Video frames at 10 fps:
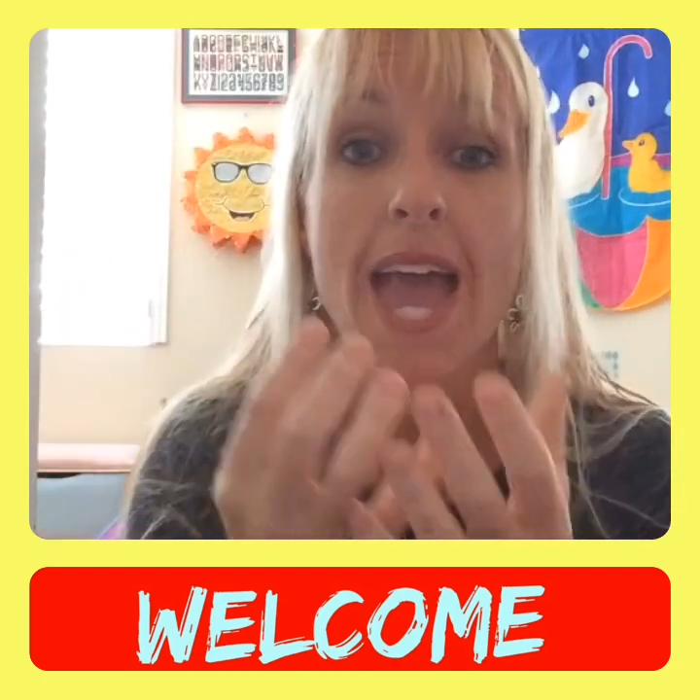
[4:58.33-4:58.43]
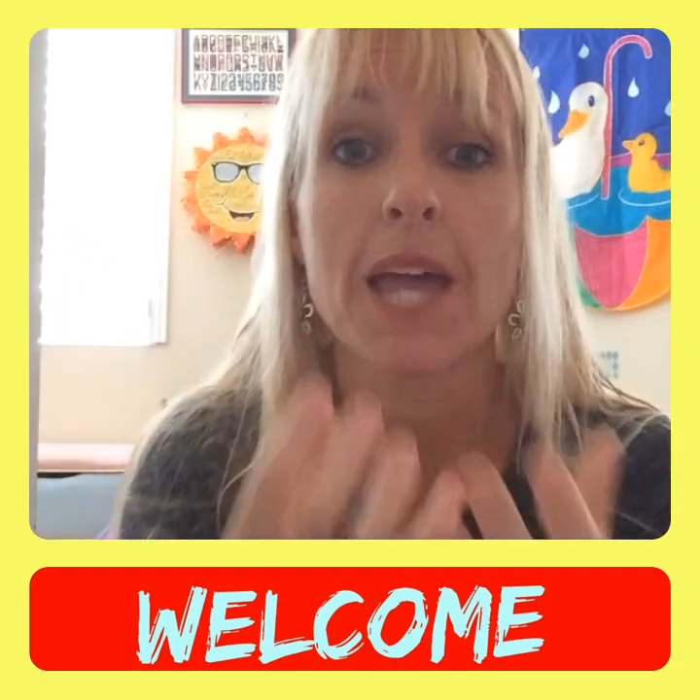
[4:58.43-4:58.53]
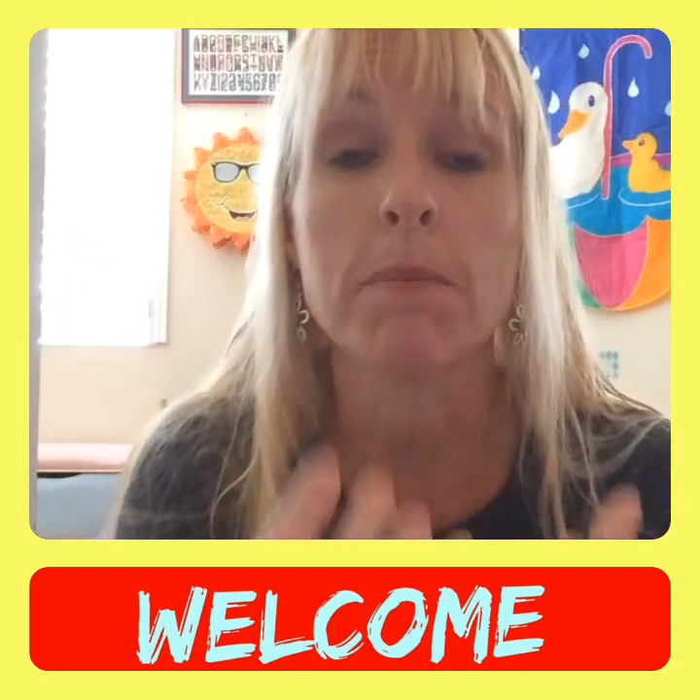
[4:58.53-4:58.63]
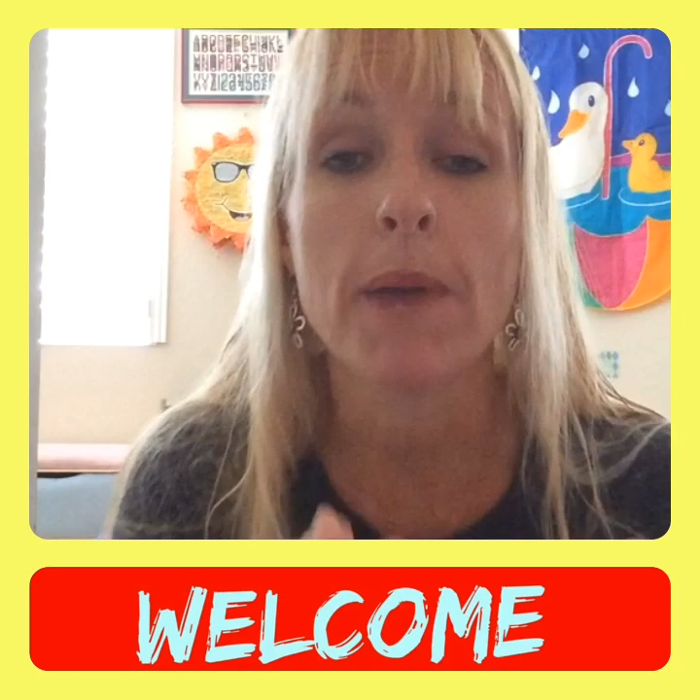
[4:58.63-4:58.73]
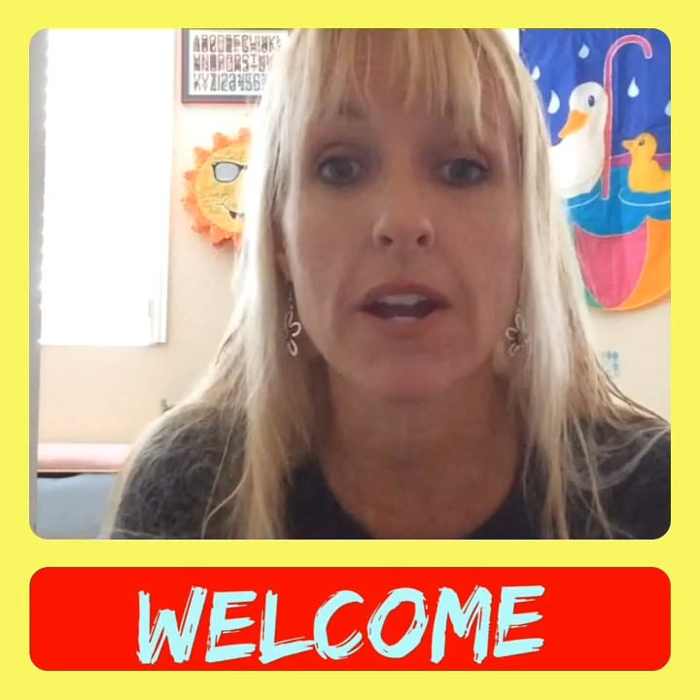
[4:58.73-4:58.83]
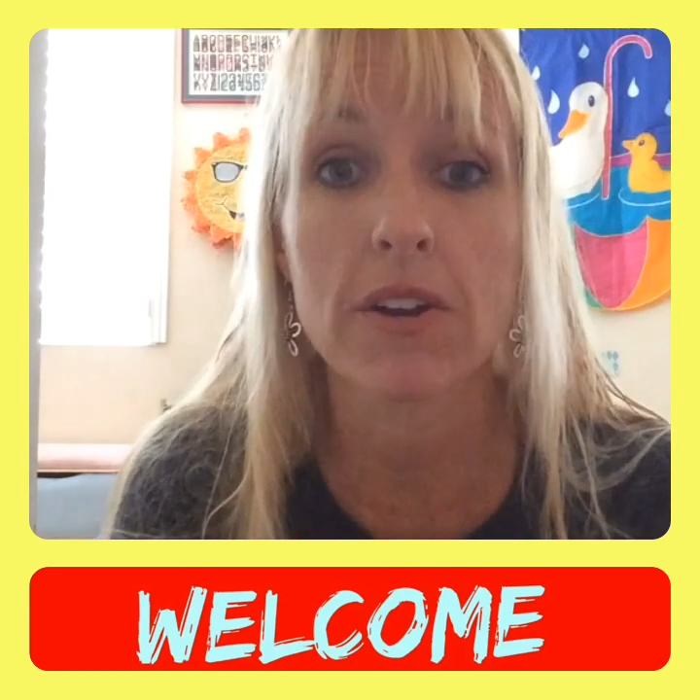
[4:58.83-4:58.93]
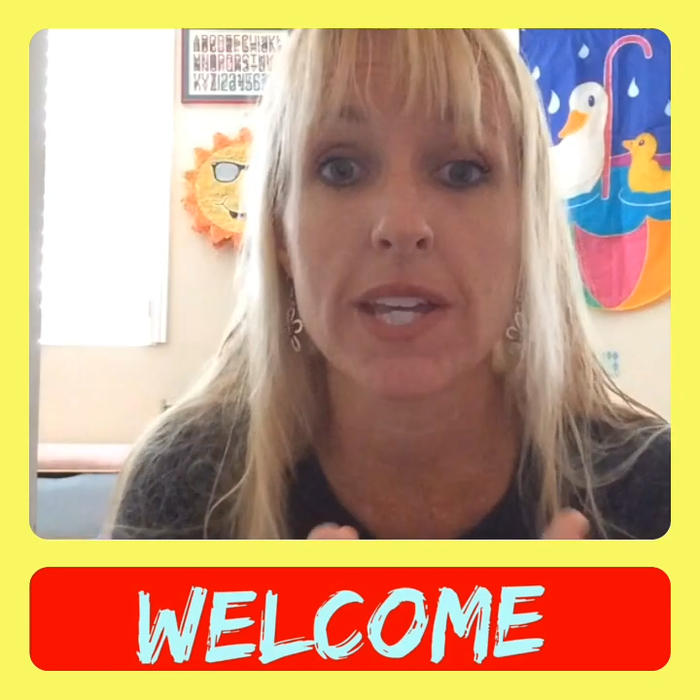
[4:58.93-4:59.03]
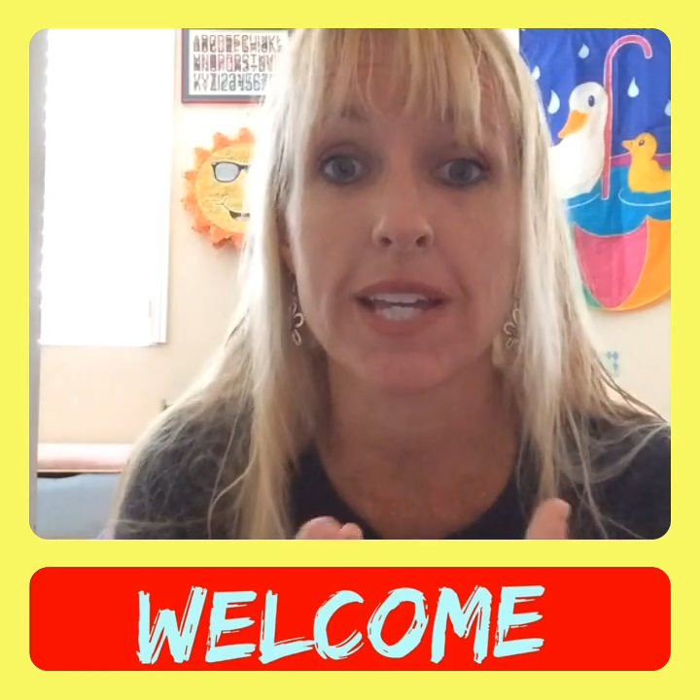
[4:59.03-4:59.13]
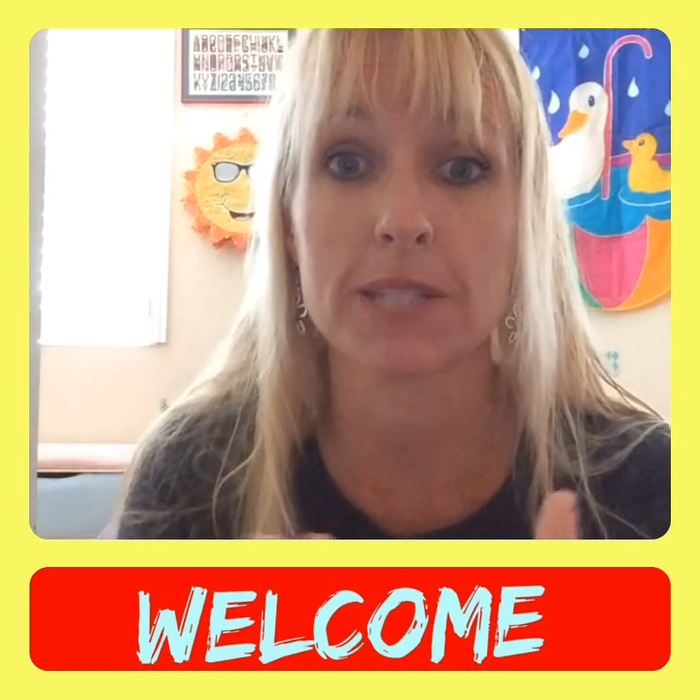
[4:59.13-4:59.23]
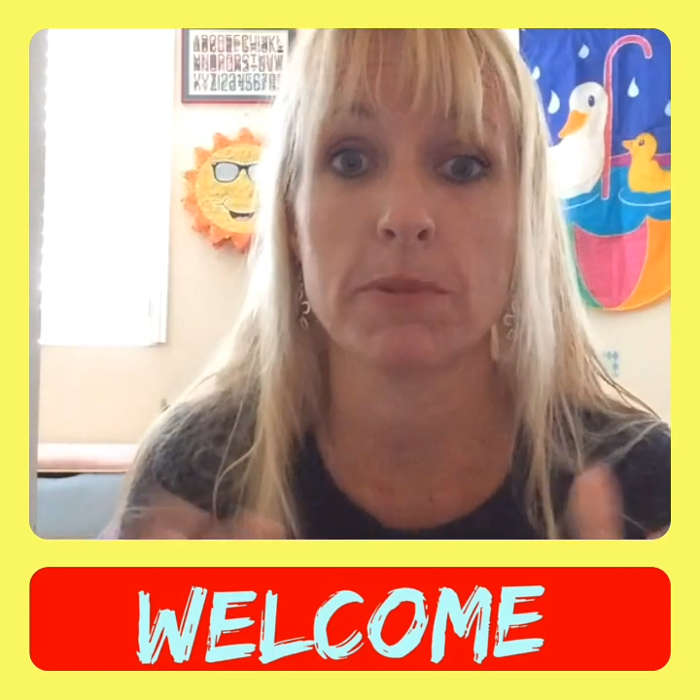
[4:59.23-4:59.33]
and
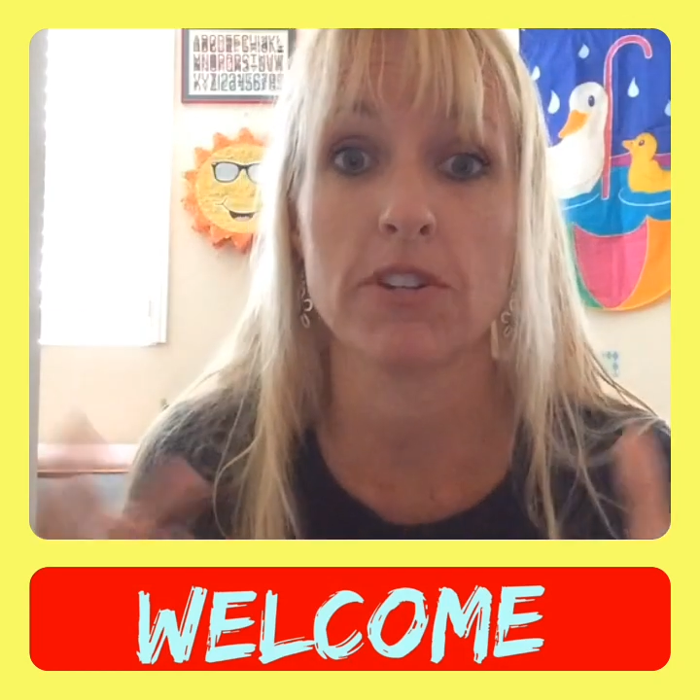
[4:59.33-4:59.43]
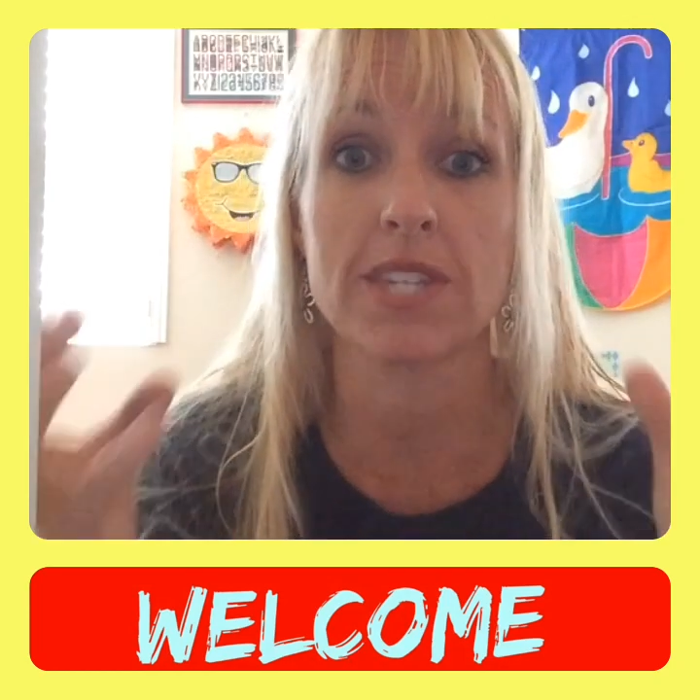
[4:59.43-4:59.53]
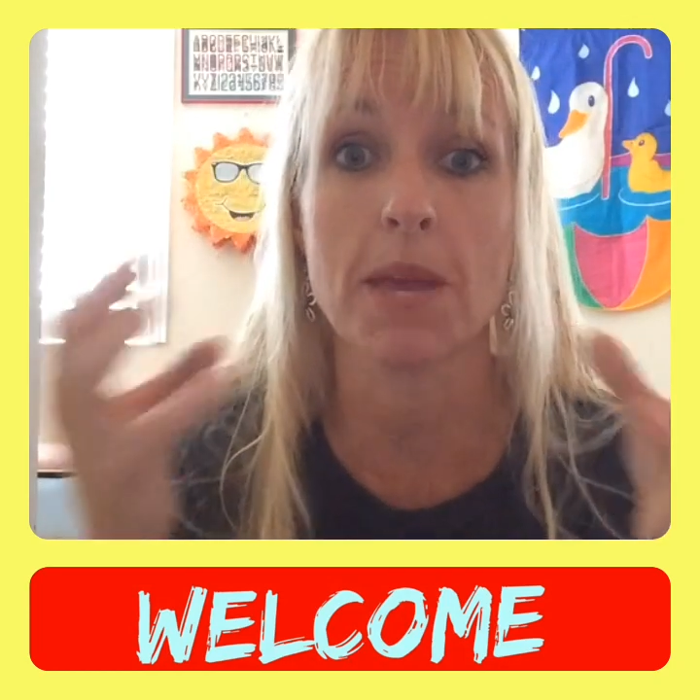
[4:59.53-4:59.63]
parenting experience